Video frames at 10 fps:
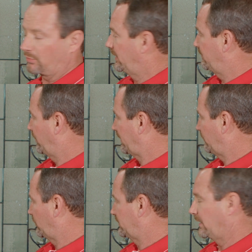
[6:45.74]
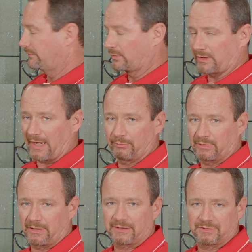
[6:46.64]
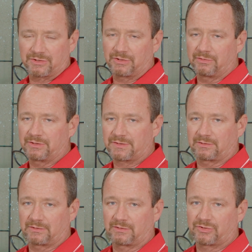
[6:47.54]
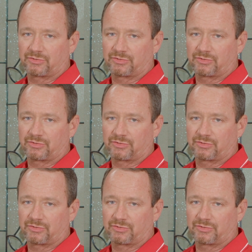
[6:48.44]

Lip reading: or a brick mold cover, I would like to show you just a little